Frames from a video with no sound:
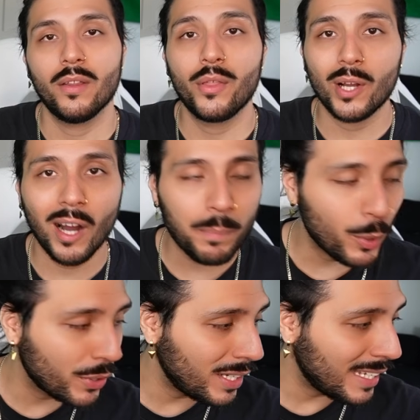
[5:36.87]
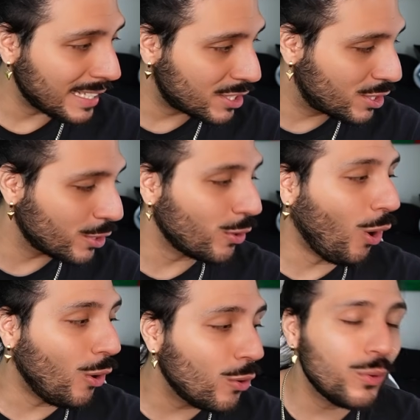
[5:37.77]
The couple then gets their
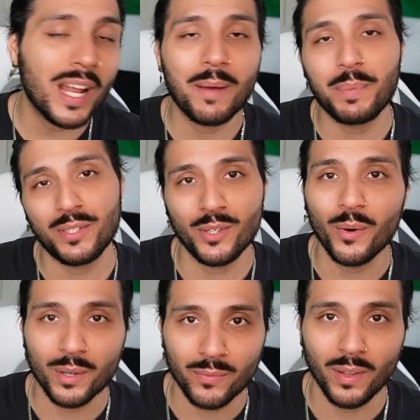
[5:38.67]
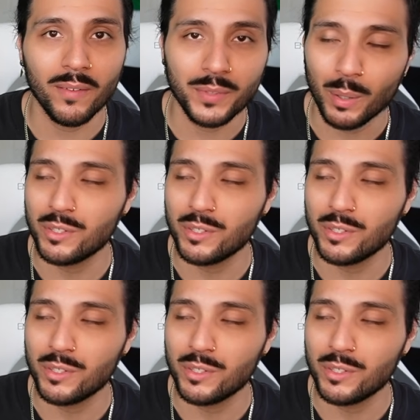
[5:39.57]
own episode of Love Don't